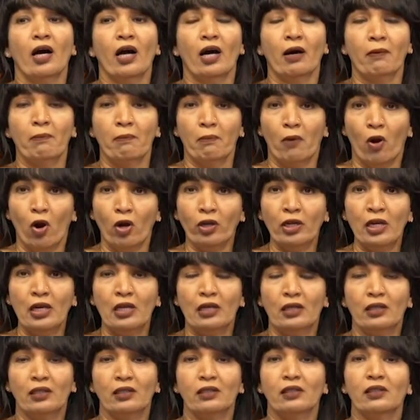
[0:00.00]
A
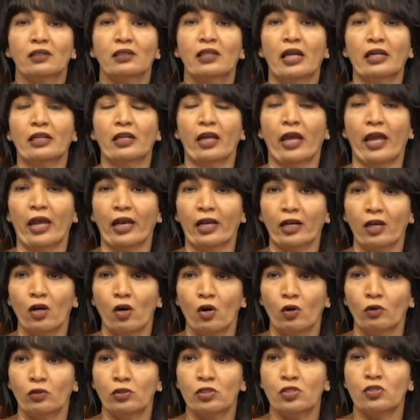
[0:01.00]
model that
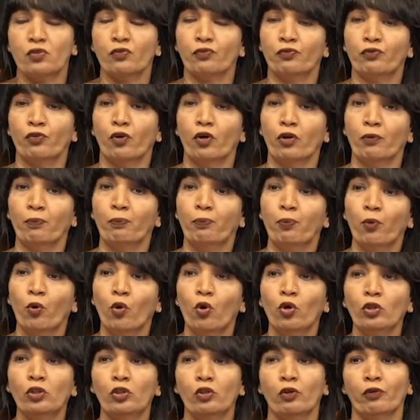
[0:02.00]
accounts for
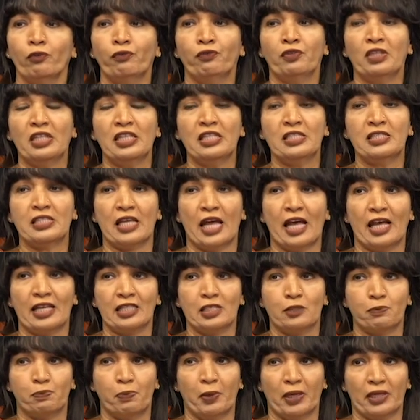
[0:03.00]
both of these
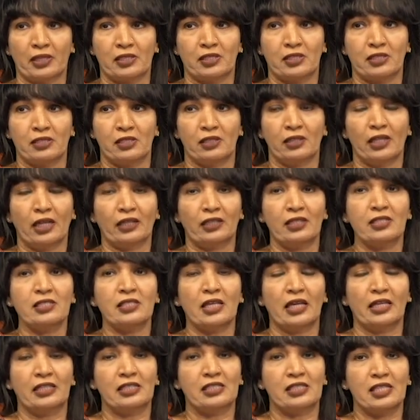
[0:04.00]
aspects that
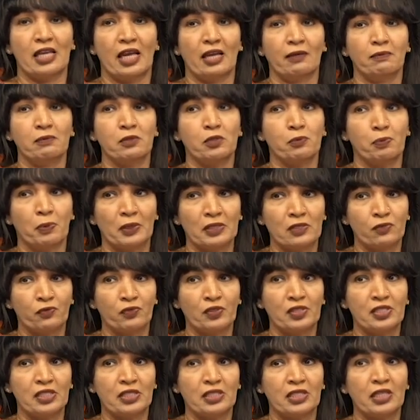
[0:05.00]
is enzyme
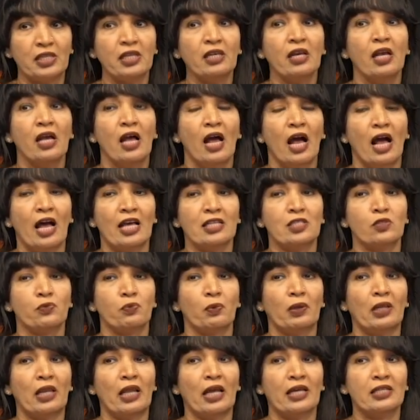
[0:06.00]
specificity
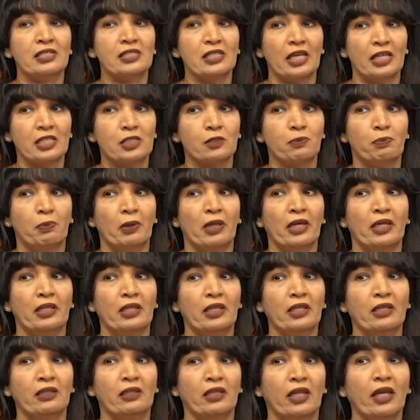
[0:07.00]
as well as
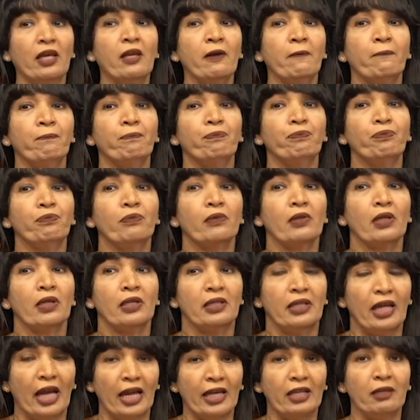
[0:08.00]
explaining the
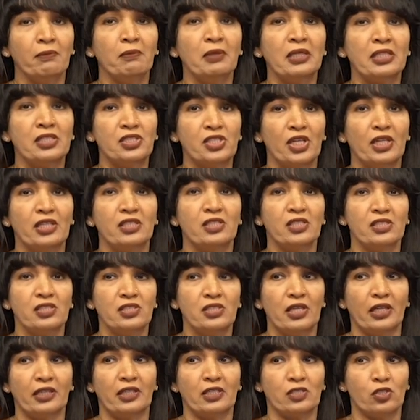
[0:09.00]
dynamic
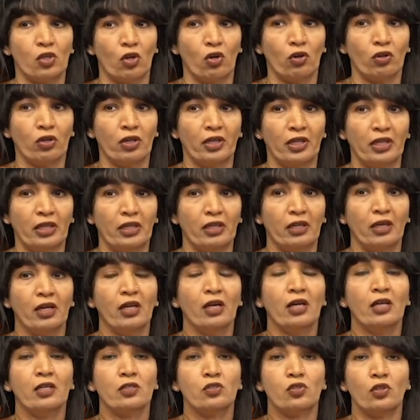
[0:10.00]
changes that is occurring.
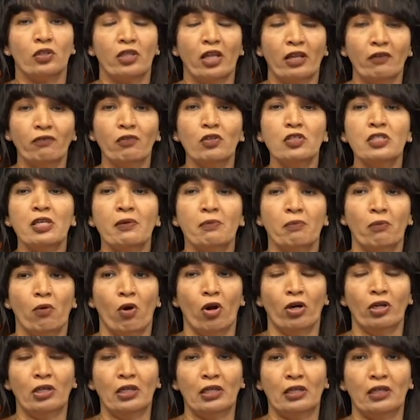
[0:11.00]
So, there was a
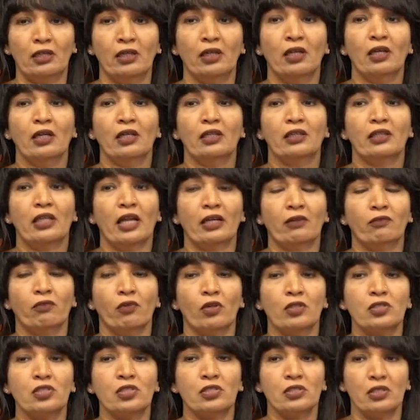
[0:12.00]
model that
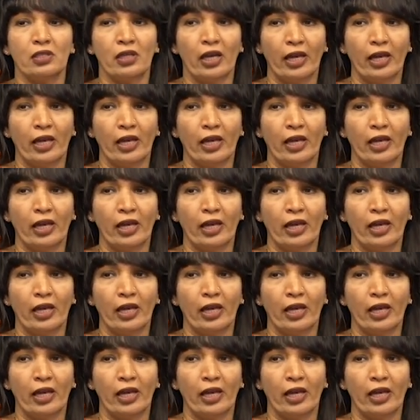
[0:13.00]
was